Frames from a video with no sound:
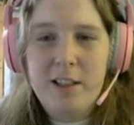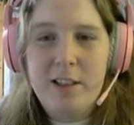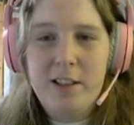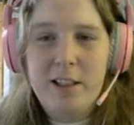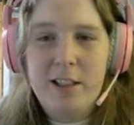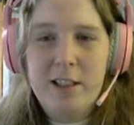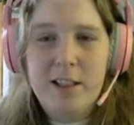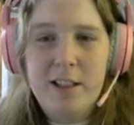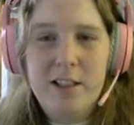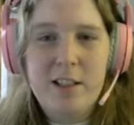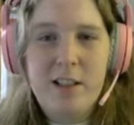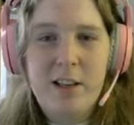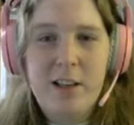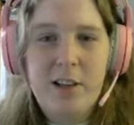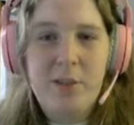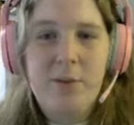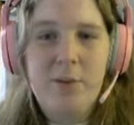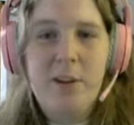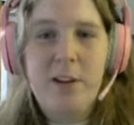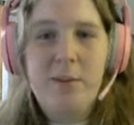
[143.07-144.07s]
unlocks, and
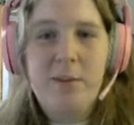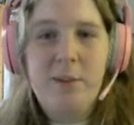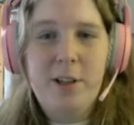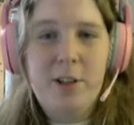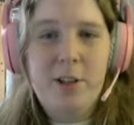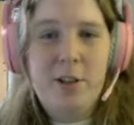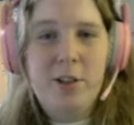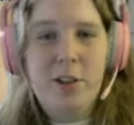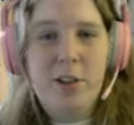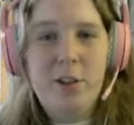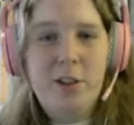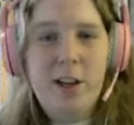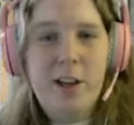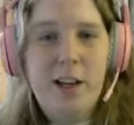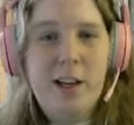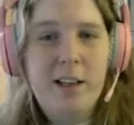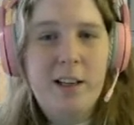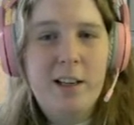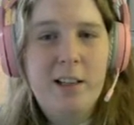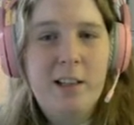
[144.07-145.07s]
you want to make sure you
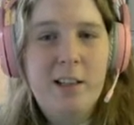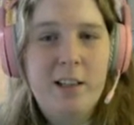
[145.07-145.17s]
get